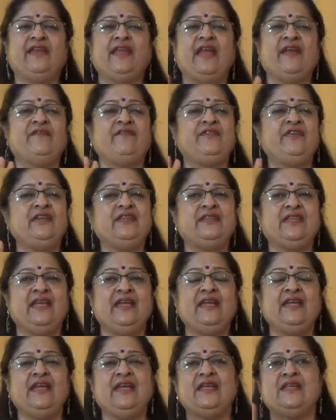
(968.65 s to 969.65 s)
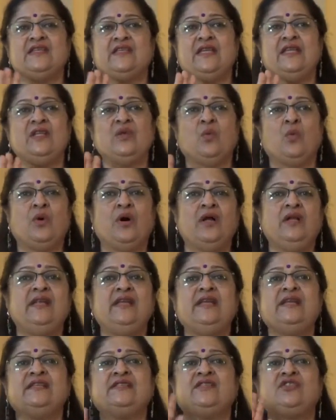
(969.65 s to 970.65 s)
Everything in the world
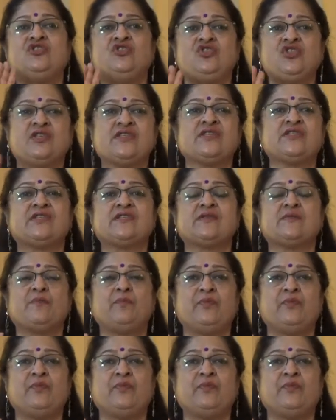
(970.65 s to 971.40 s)
is just